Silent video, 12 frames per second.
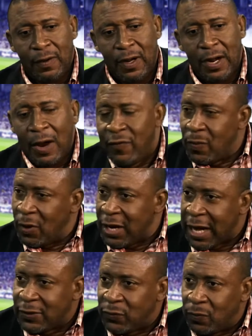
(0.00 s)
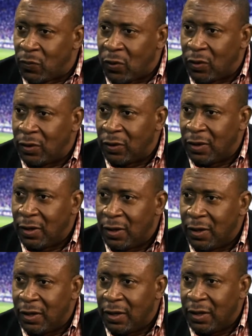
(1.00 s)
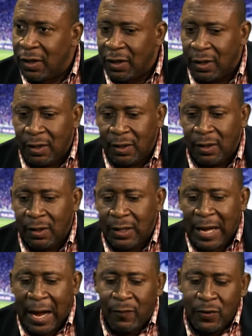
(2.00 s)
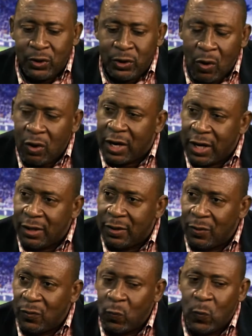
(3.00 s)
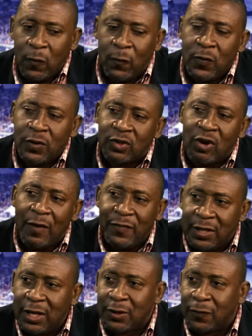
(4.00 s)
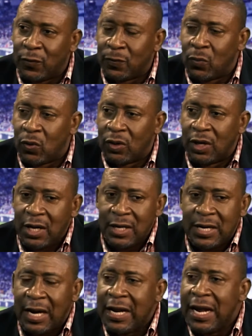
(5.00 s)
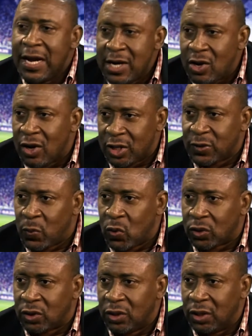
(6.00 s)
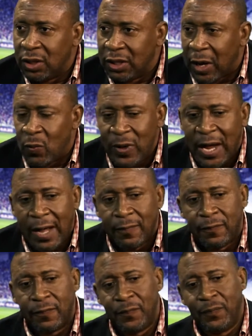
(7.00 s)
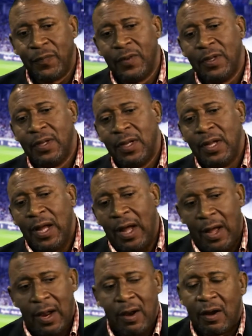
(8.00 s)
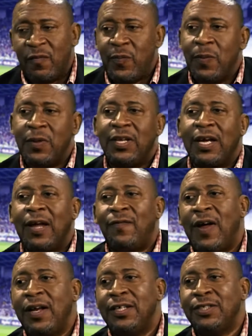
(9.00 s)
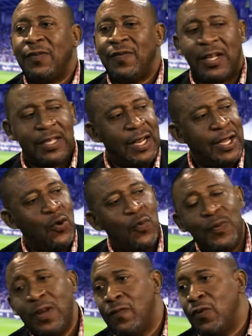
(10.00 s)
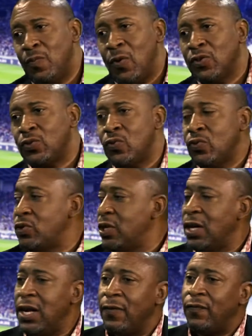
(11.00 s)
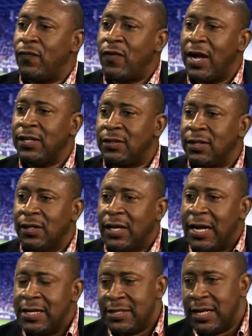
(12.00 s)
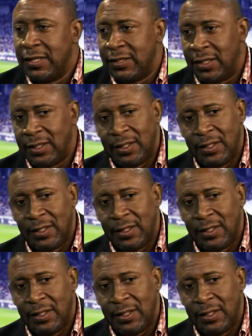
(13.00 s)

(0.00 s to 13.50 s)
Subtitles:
everybody likes football. The average young kid will first gravitate to football than any other sport that we have. A lot of people take advantage of that, and they're opening football schools left, right, and center.